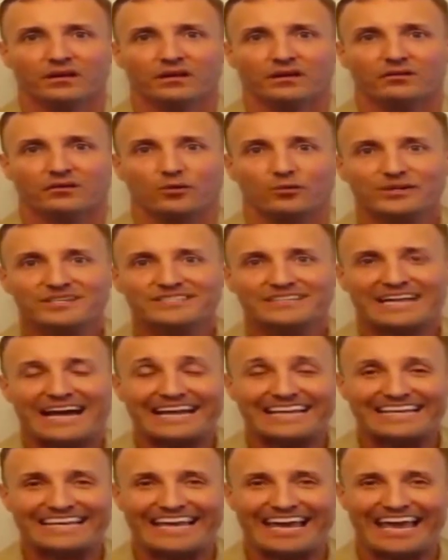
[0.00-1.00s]
The reason
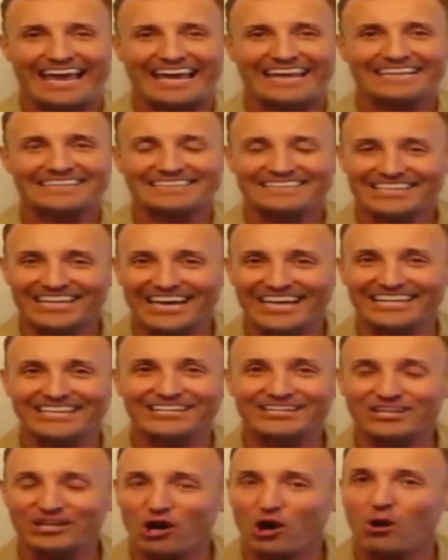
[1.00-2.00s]
I can't let
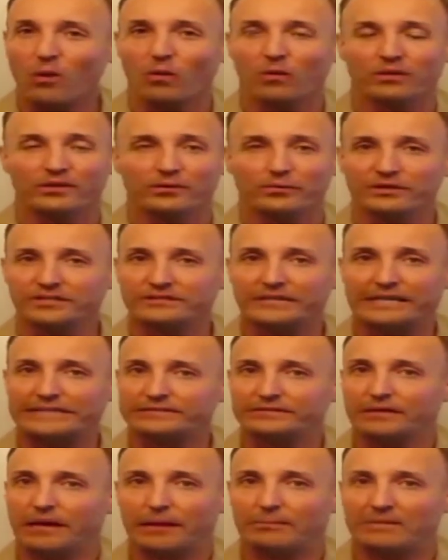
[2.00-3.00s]
it go, and the reason
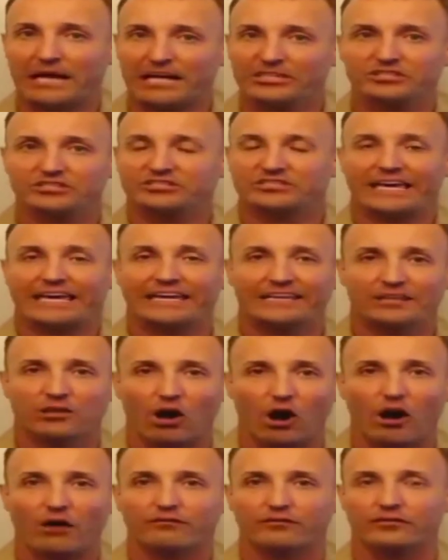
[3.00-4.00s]
I am not just taking the
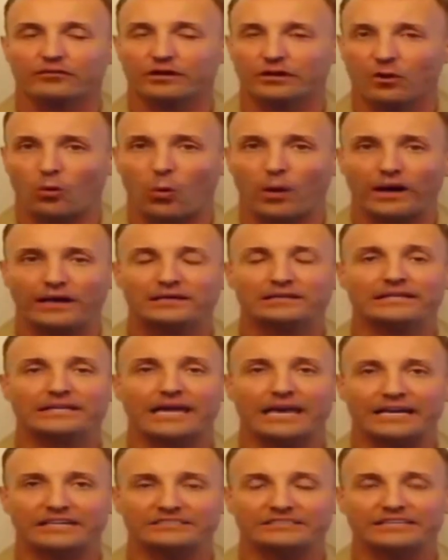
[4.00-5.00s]
offer and quietly
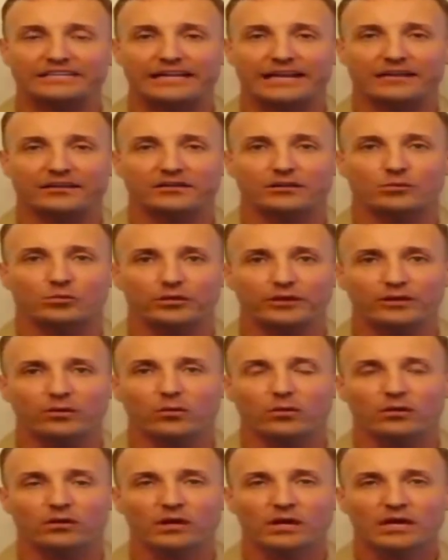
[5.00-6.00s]
exiting out of the Marine
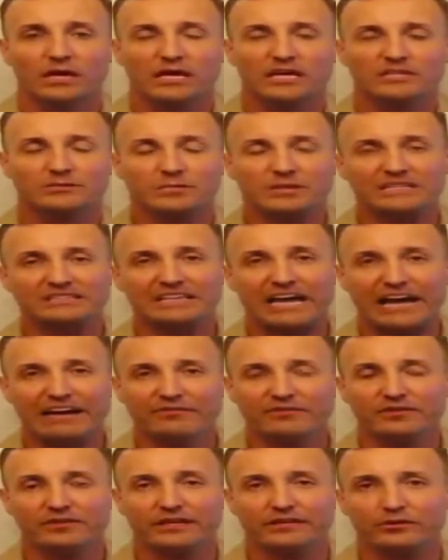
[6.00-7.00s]
Corps, is because I
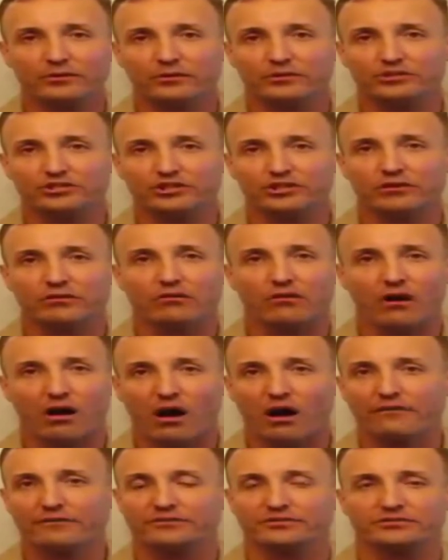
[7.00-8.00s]
feel like there are general
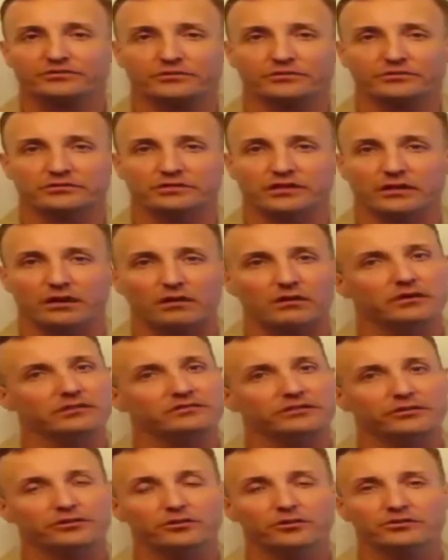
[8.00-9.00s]
officers in our
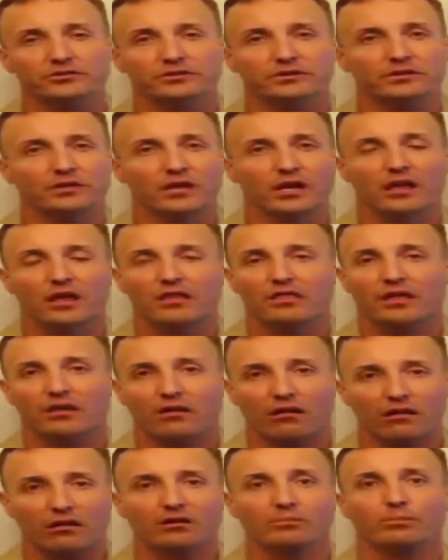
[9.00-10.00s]
institution that
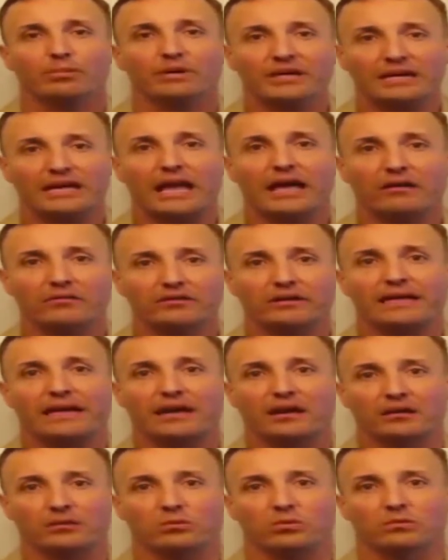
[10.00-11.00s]
aren't being held
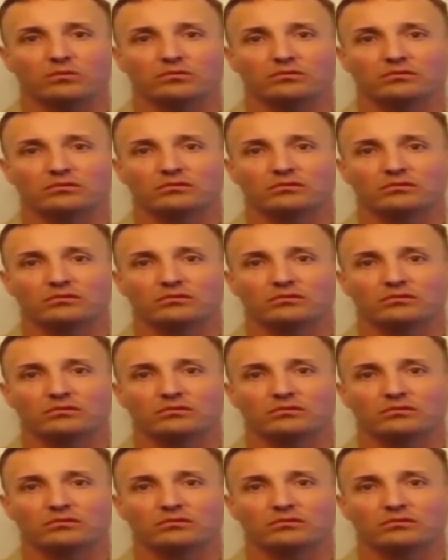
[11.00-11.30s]
accountable.